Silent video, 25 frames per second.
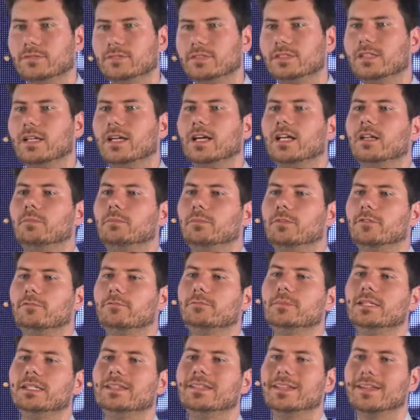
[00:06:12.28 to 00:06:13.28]
the help of
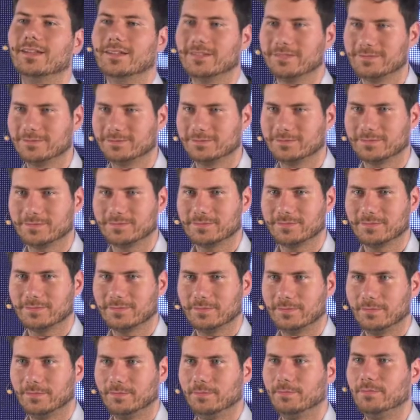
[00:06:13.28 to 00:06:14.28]
media.
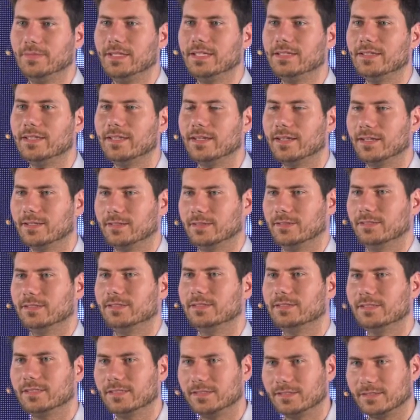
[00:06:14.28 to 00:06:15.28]
Media
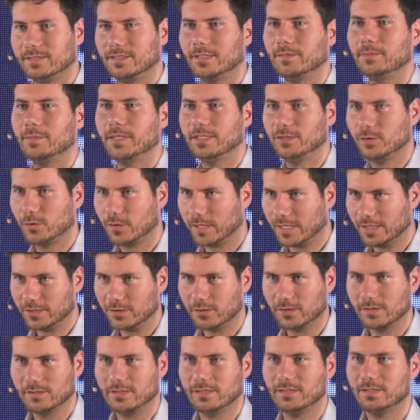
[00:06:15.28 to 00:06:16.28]
system,
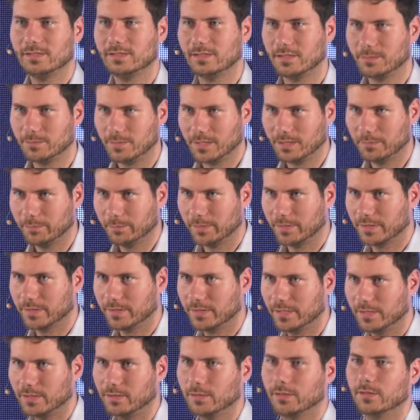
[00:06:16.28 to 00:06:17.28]
education system in
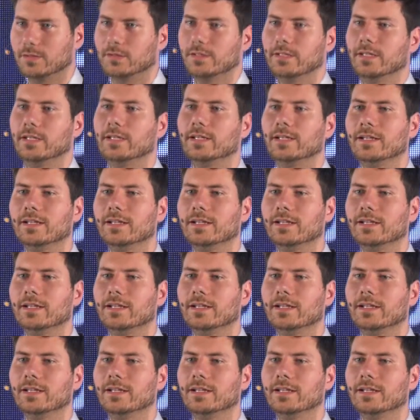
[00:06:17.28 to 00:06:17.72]
particular,